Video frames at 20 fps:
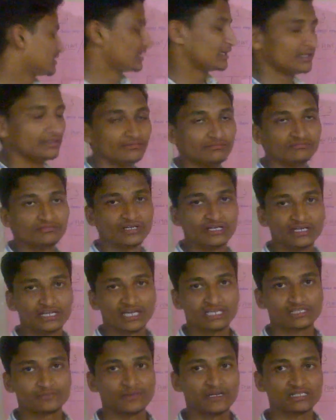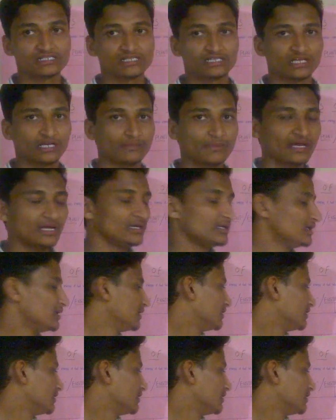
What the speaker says: and it expands the turbine